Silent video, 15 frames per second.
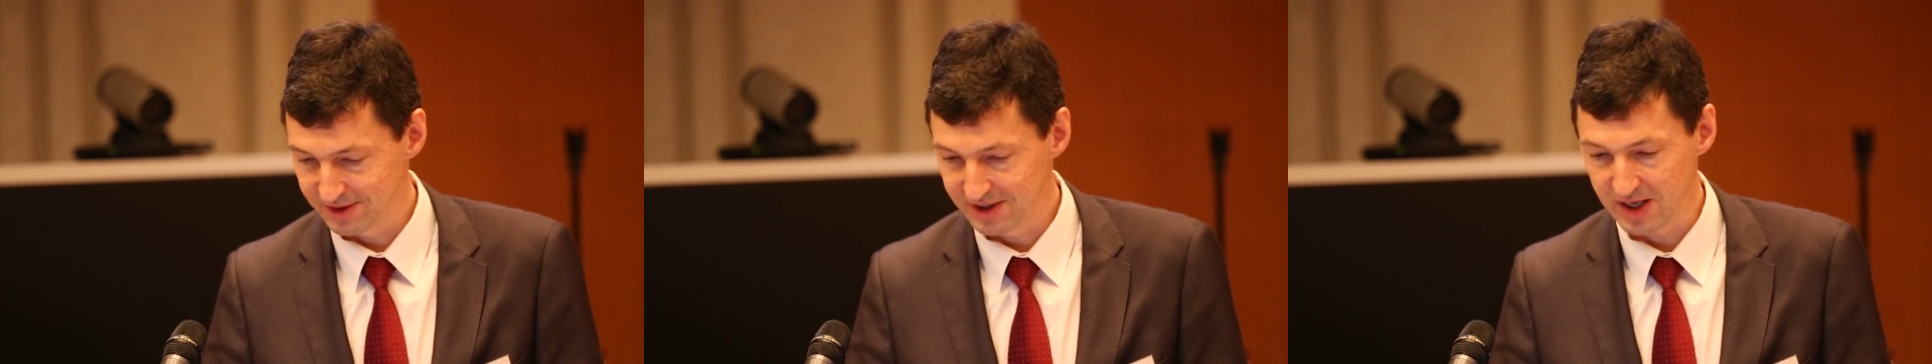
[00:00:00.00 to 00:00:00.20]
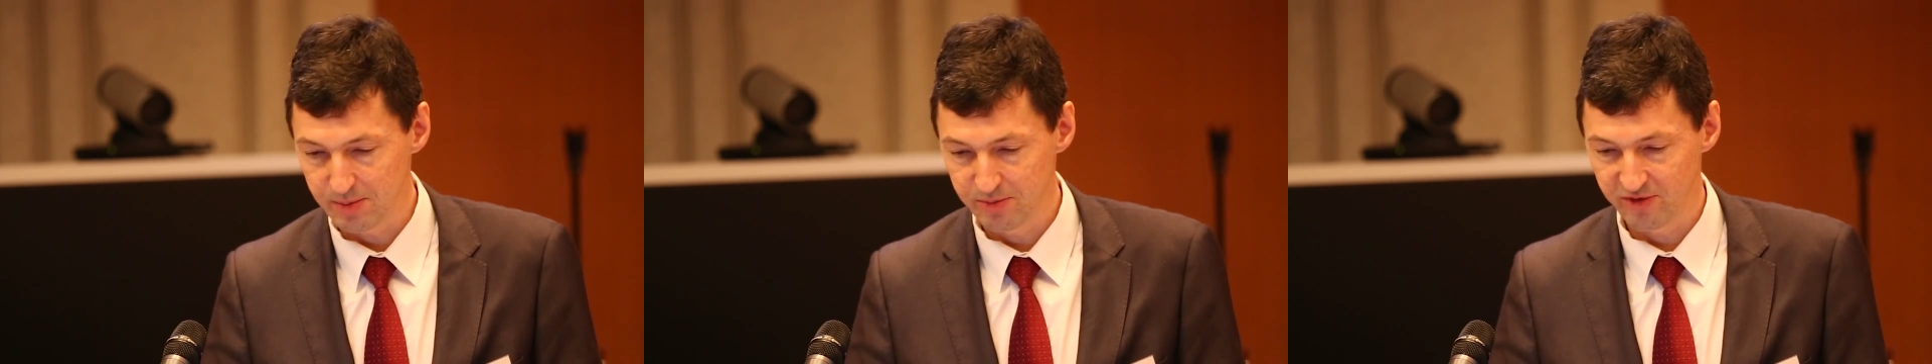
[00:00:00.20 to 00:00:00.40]

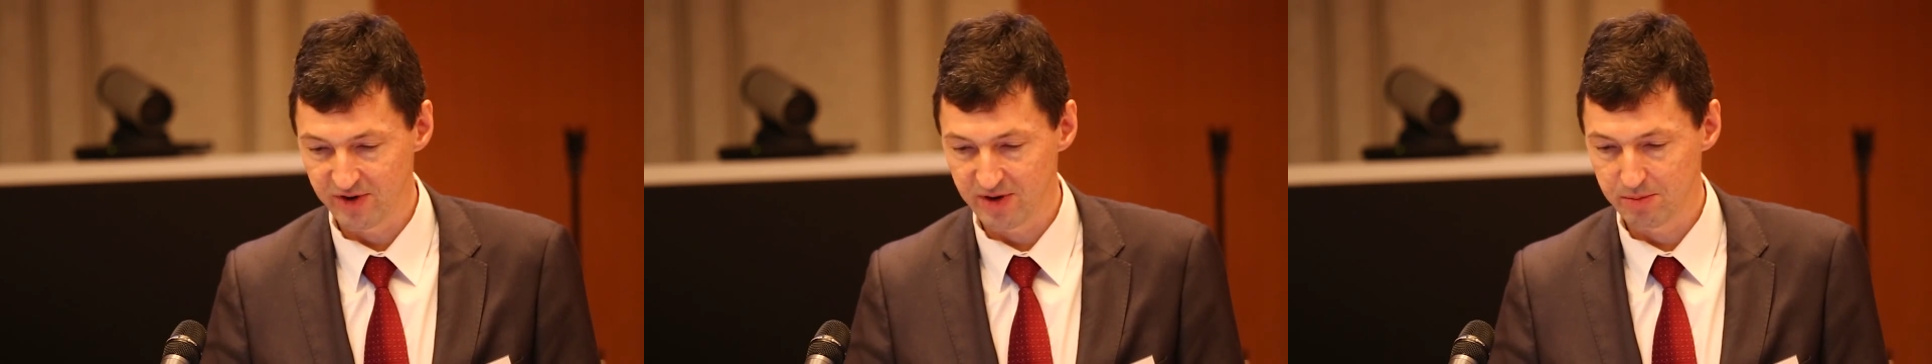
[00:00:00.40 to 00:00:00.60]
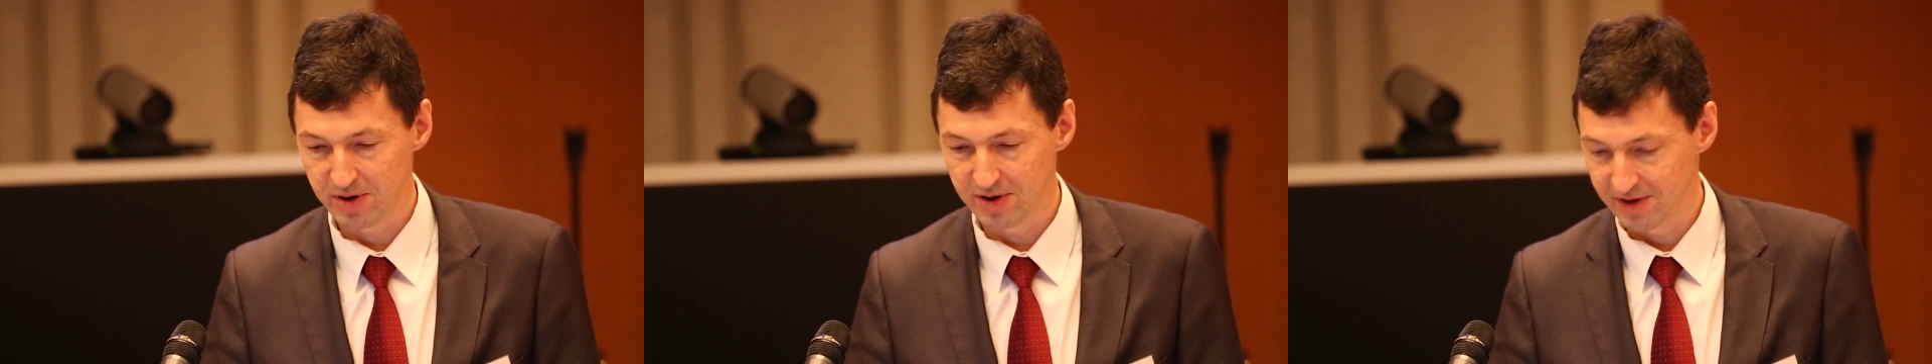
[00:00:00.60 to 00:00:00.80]
deep
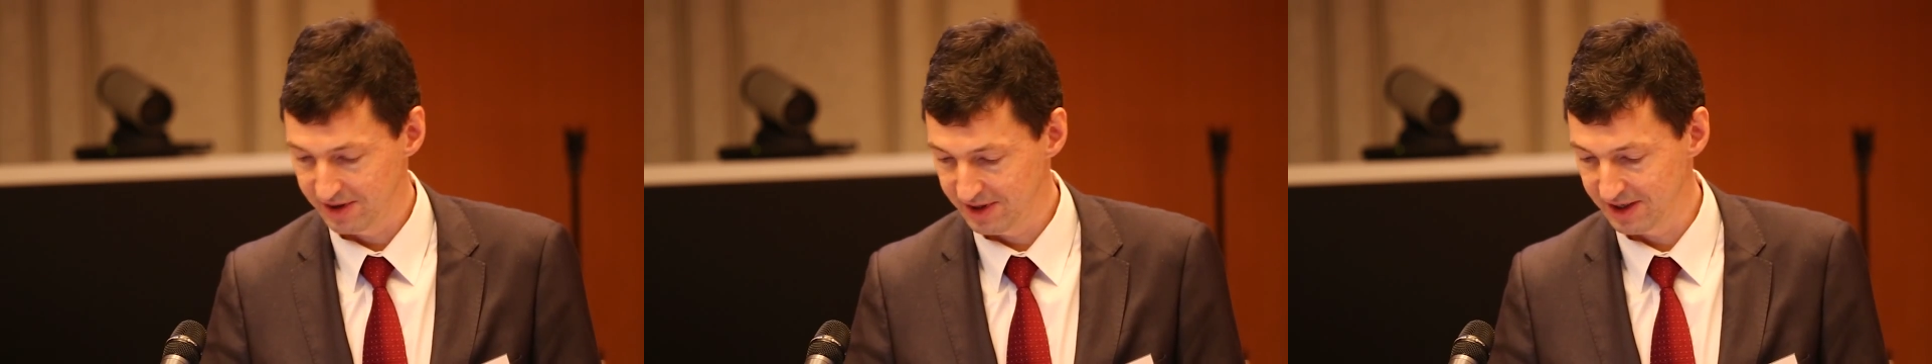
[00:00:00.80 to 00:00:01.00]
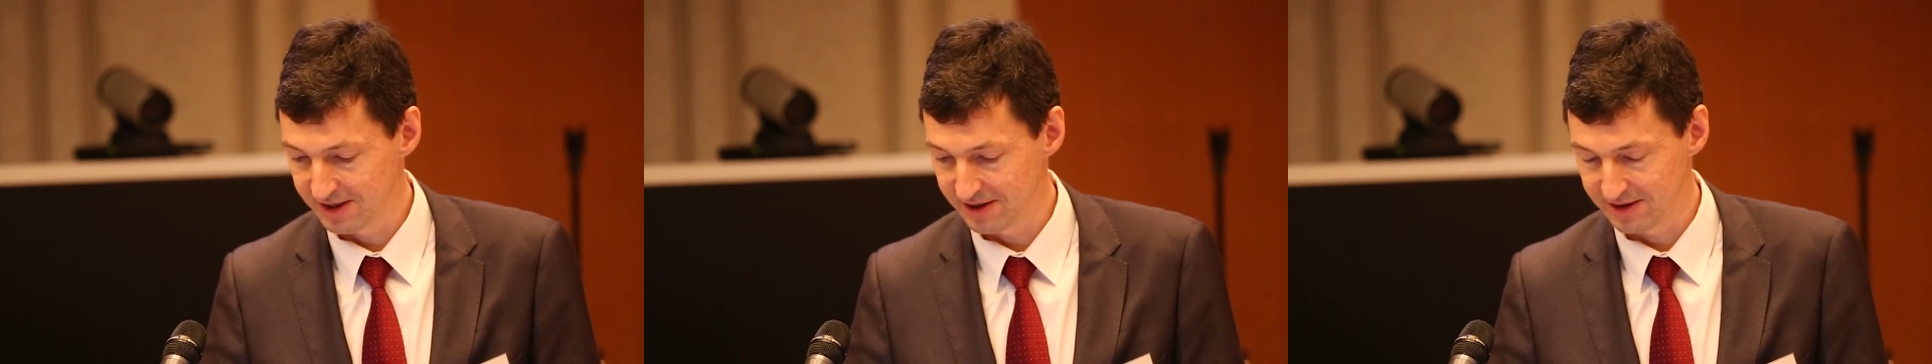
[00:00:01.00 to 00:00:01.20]
web
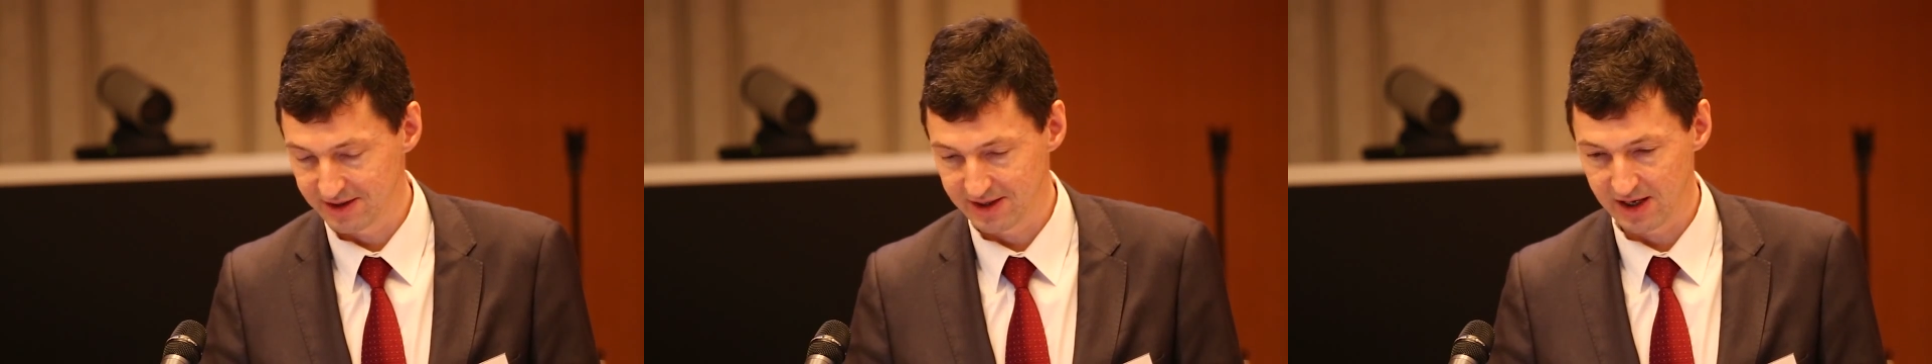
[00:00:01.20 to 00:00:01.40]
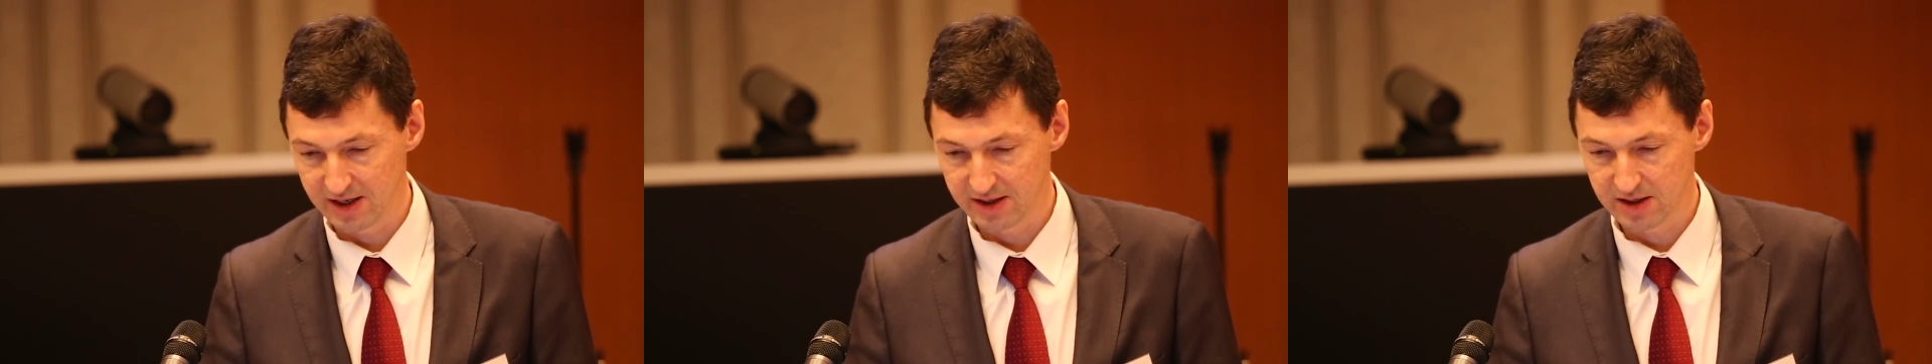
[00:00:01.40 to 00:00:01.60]
hidden
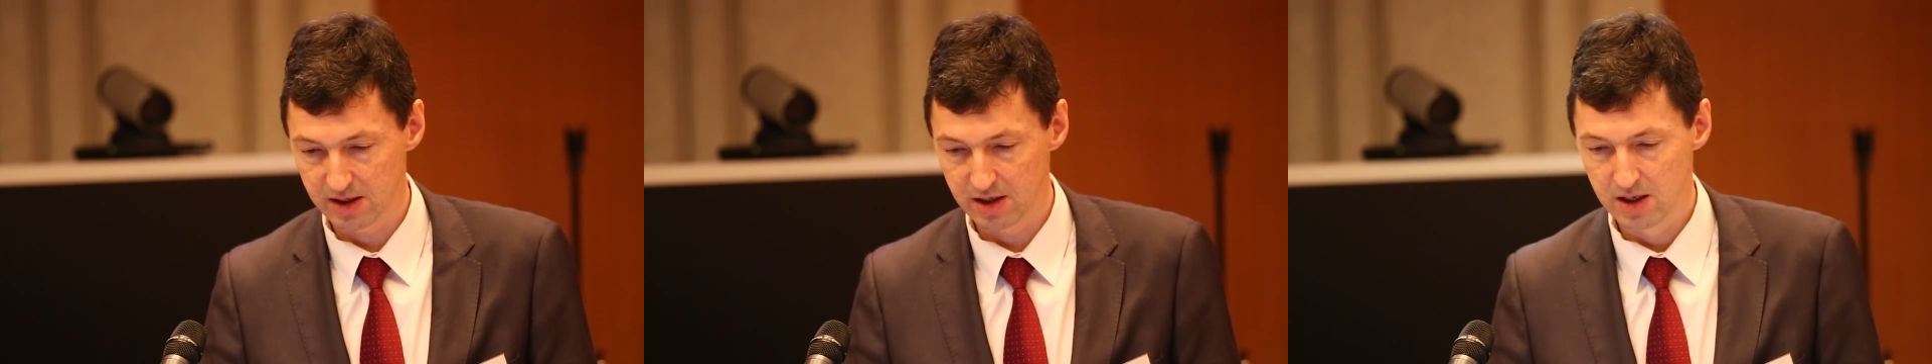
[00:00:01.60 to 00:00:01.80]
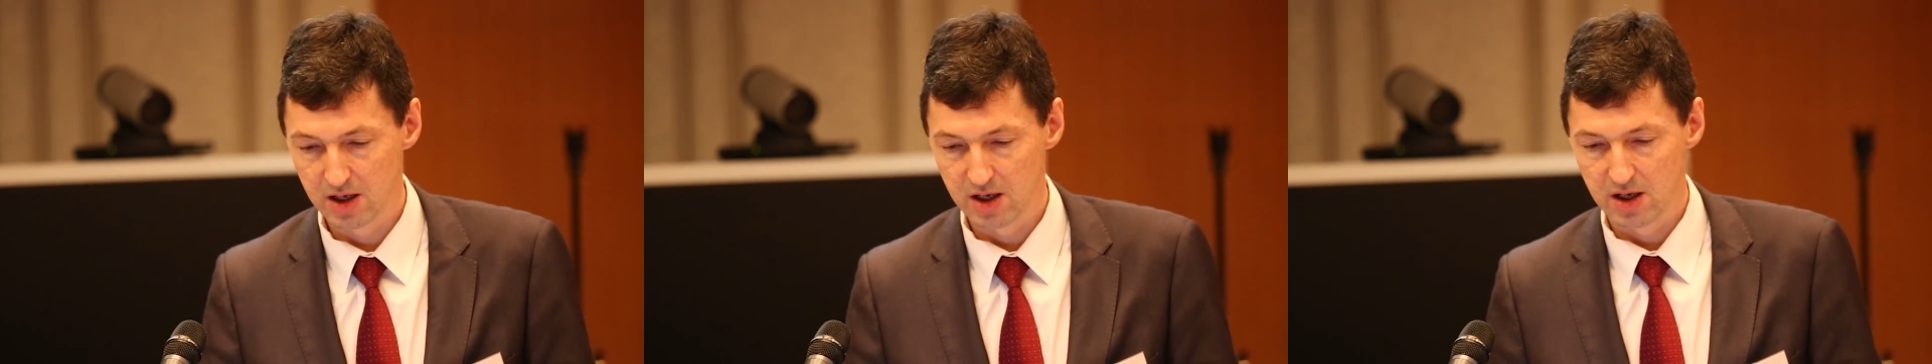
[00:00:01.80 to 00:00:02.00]
data